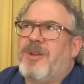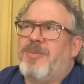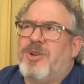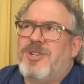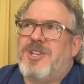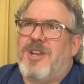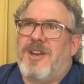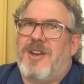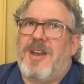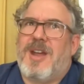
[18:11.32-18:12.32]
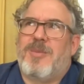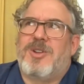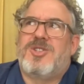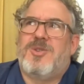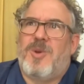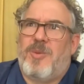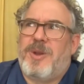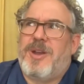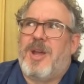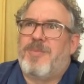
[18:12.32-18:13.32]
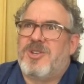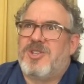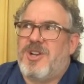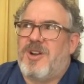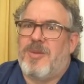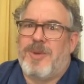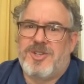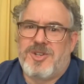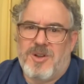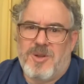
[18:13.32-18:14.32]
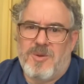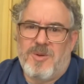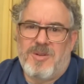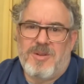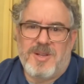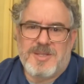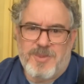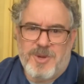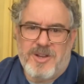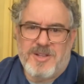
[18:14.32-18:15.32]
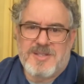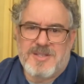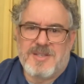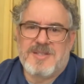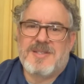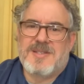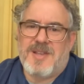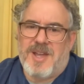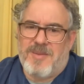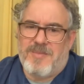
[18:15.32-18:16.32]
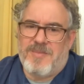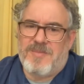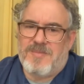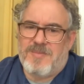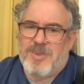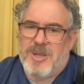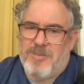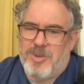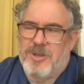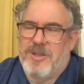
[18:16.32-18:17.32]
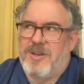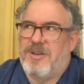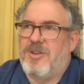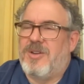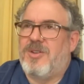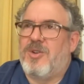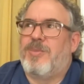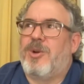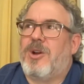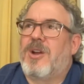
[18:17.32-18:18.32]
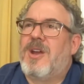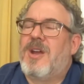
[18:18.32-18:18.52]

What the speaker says: appreciated how much you opened up and shared about your own experiences being bullied in your book.